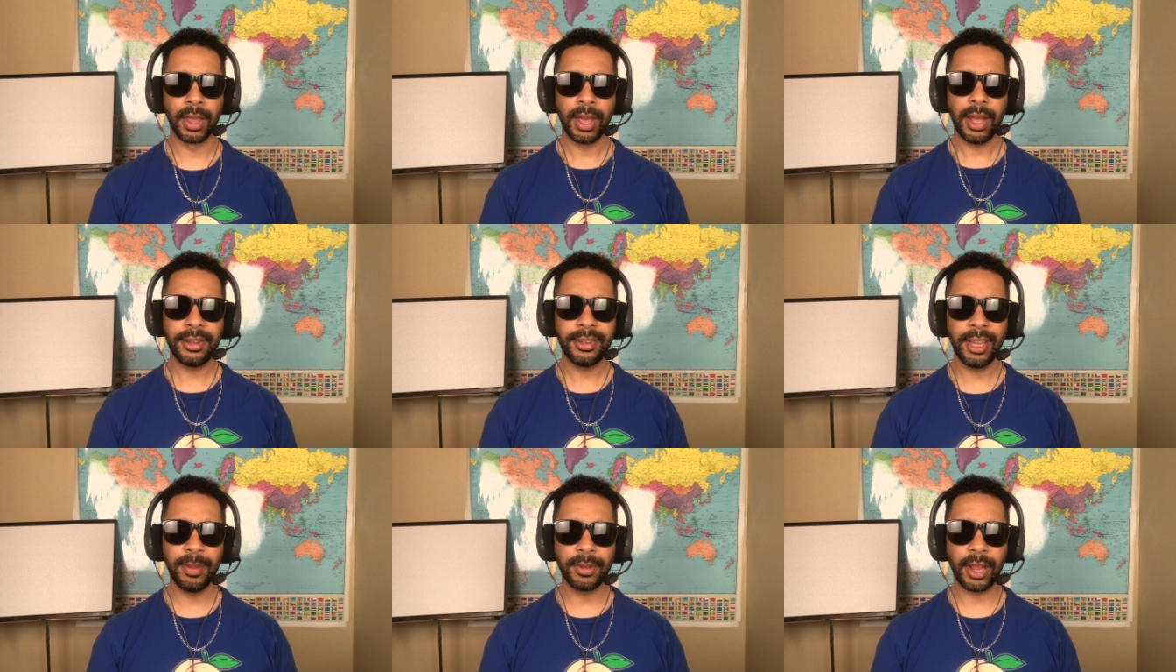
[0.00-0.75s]
It
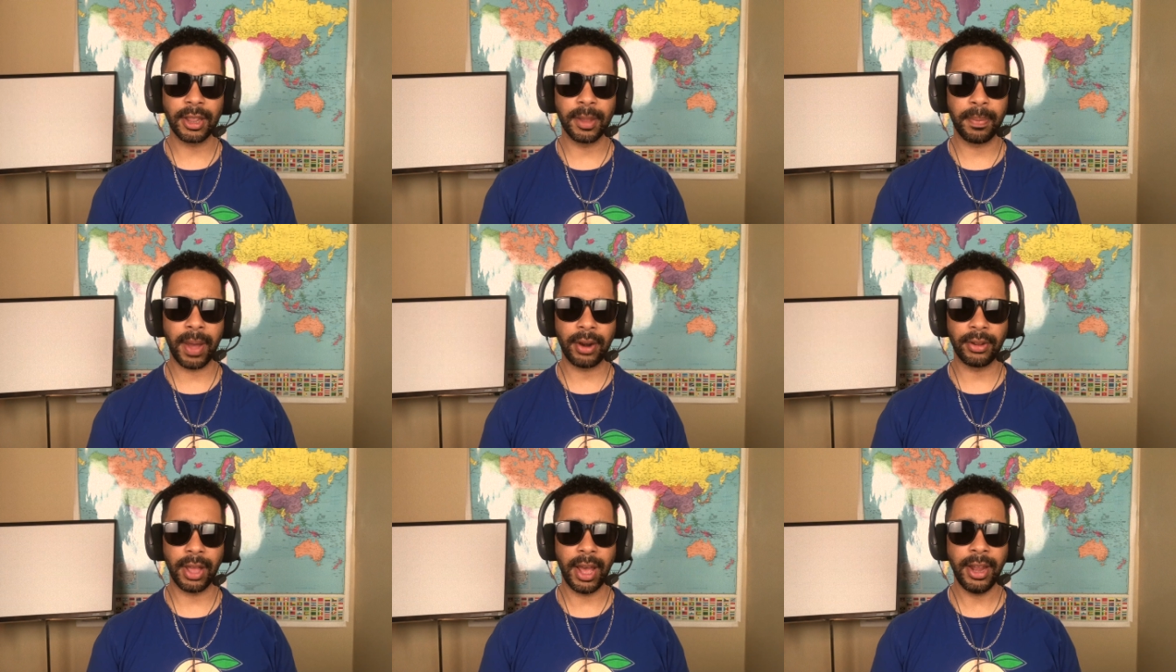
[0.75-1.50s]
seems like the
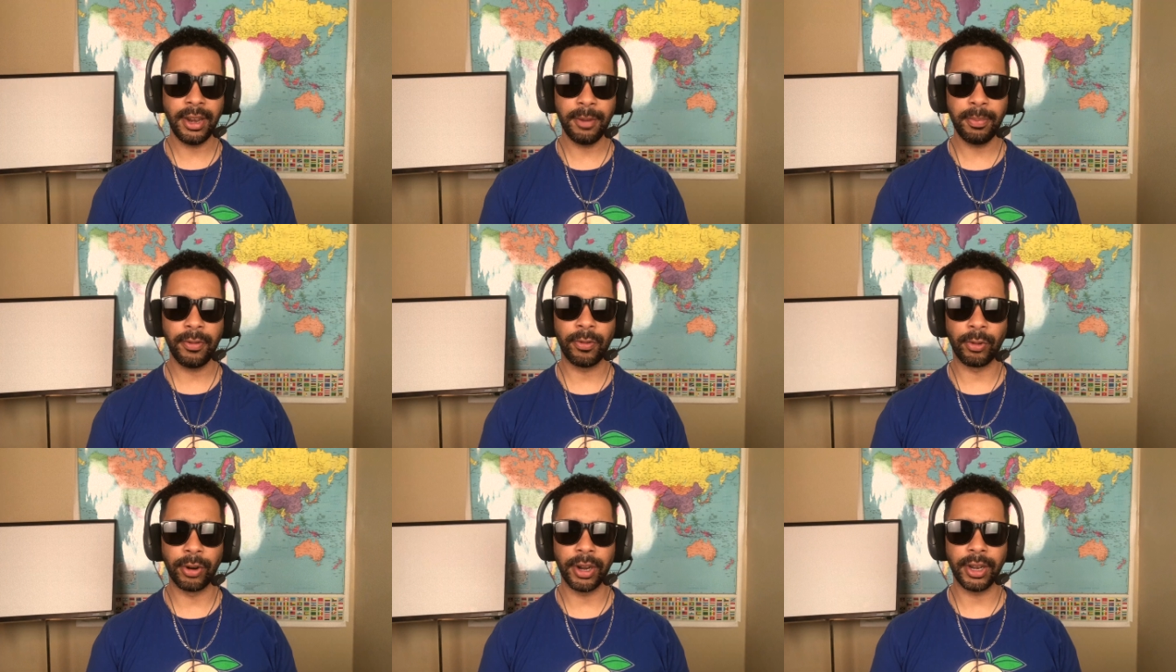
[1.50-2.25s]
battle ended
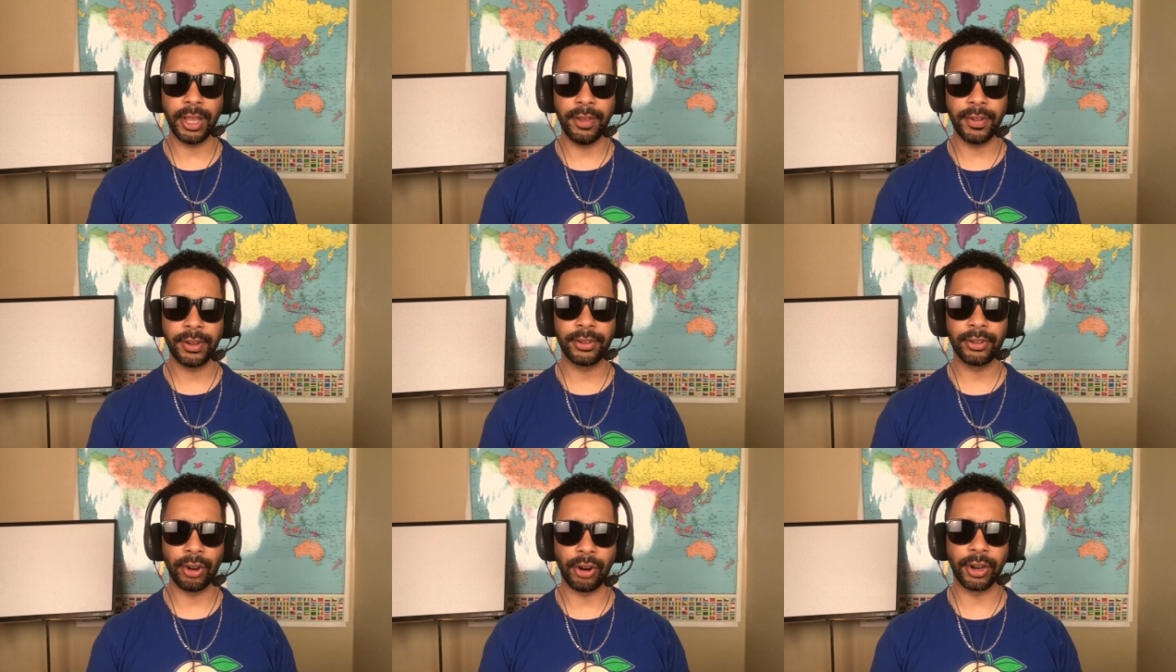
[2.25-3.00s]
before it even
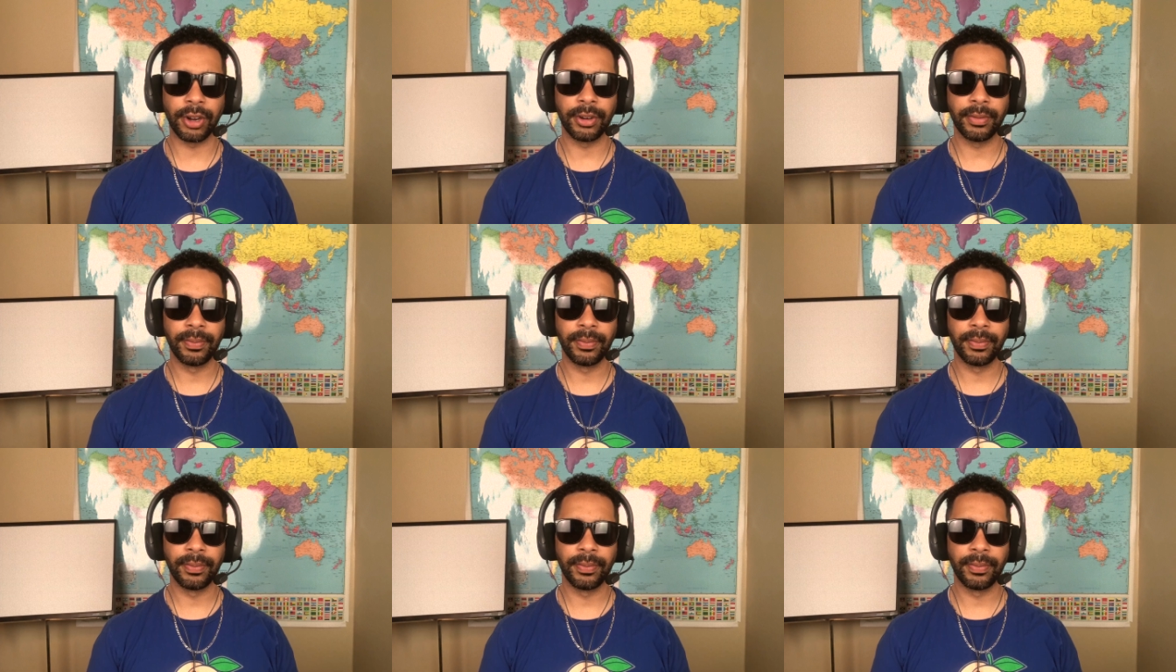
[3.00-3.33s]
started.